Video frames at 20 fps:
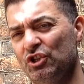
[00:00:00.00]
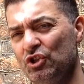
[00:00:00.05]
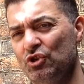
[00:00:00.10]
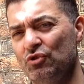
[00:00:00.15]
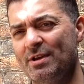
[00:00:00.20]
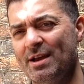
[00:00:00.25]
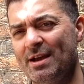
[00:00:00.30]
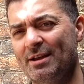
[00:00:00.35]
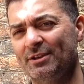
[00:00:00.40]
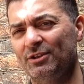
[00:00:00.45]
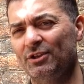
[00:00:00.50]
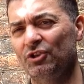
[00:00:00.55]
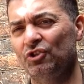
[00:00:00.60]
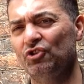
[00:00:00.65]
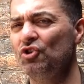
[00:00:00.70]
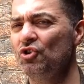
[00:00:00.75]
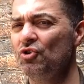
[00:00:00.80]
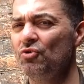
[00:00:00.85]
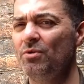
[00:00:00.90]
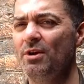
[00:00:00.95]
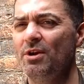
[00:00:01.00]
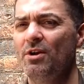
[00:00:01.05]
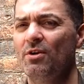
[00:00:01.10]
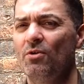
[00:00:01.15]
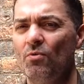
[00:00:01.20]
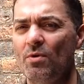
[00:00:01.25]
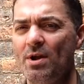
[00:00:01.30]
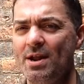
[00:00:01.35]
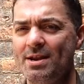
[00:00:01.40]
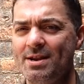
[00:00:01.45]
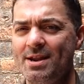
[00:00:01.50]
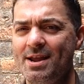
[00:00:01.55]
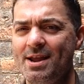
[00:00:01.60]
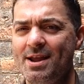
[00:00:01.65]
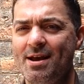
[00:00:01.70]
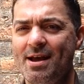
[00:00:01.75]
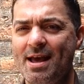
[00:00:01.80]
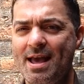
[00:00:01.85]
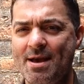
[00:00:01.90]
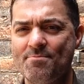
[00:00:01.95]
2002 when
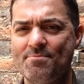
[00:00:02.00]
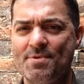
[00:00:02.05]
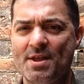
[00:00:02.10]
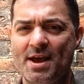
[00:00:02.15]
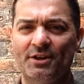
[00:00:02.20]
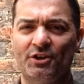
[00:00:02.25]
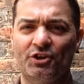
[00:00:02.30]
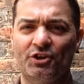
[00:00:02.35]
M. Night